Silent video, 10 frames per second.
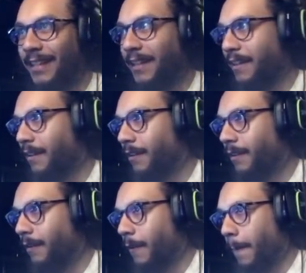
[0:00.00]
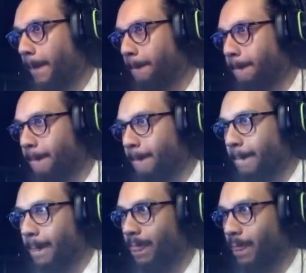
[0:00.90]
UAV standing
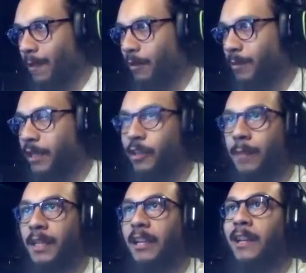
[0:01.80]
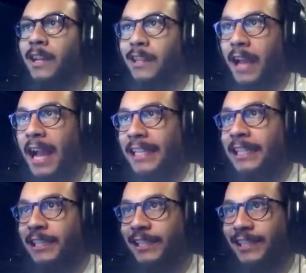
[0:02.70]
by. Here come the
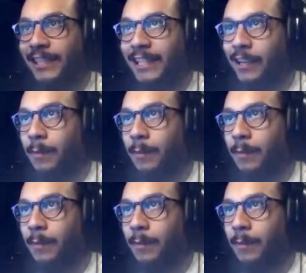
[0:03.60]
hyenas. Here